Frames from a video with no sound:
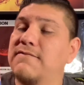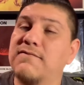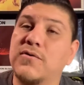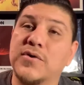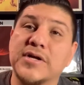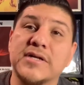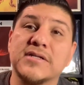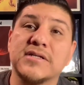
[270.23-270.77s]

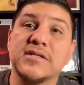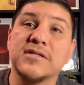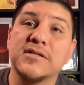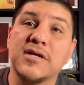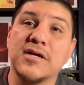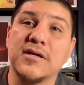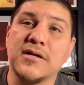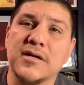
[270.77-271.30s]
40s, and
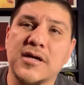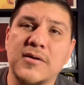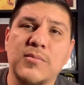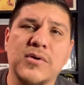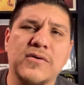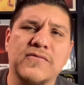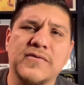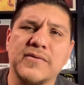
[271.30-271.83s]
a
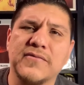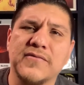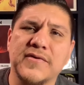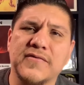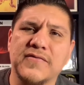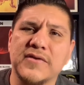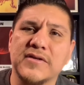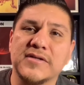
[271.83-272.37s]
couple from the
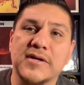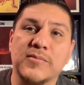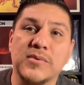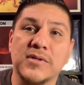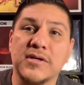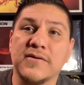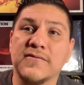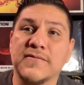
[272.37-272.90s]
50s, I
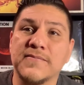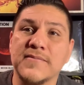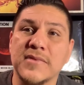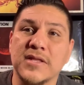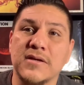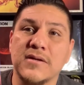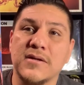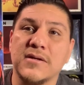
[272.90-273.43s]
believe.
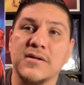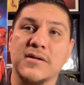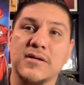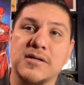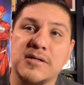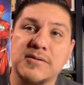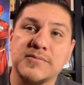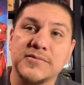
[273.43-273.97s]

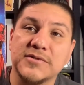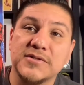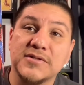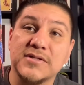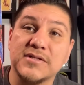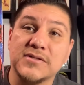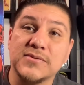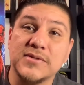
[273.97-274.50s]
So
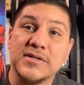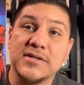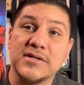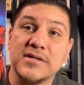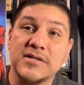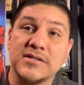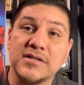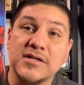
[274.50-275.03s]
this one
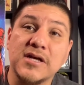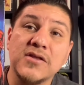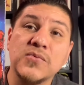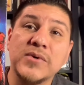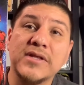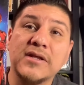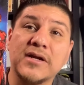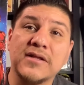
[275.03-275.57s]
is another
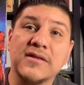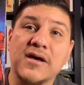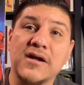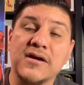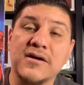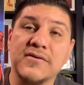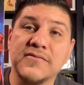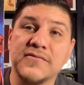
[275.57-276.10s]
one that I thought
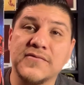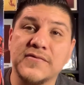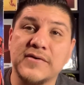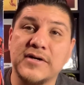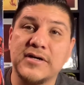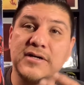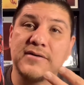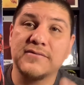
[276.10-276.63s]
of
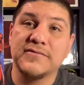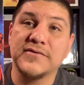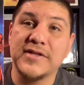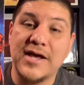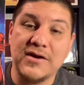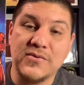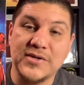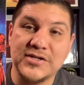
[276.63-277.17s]
for
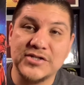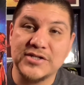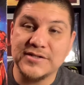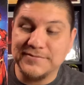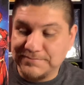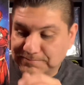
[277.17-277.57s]
that question.